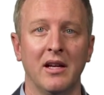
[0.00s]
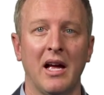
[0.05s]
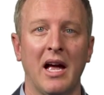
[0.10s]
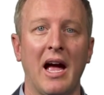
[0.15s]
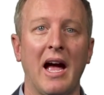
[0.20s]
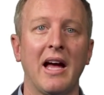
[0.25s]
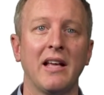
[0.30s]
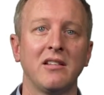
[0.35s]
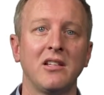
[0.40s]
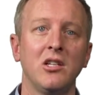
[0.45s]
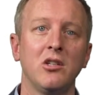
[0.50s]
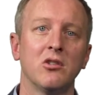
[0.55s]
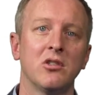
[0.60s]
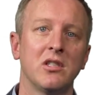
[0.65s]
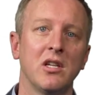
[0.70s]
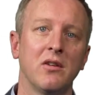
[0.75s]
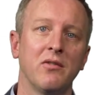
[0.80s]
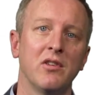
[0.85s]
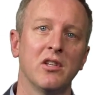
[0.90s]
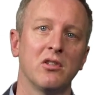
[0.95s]
Asking
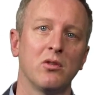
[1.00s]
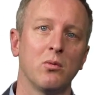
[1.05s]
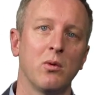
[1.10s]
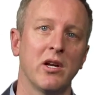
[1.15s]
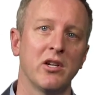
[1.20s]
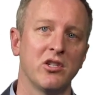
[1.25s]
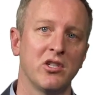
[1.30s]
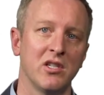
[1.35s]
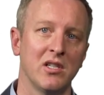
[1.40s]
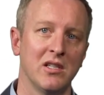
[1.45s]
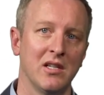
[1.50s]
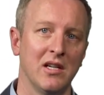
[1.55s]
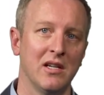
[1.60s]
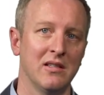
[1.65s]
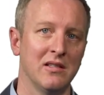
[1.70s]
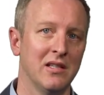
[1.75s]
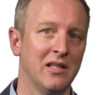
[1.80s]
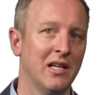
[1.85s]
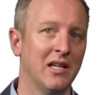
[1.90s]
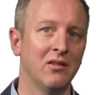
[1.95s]
yourself this question is
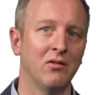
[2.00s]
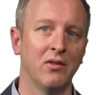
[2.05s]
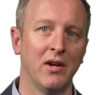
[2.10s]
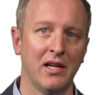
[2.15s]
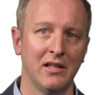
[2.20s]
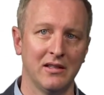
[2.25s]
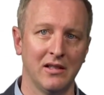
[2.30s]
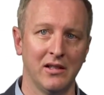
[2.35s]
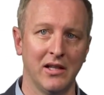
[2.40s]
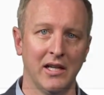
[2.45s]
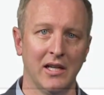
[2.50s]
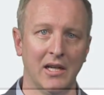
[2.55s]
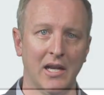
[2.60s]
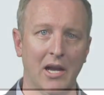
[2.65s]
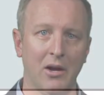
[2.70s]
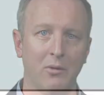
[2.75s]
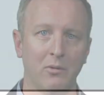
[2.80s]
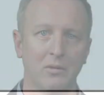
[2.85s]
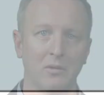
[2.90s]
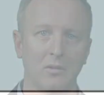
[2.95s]
an invite to let it out.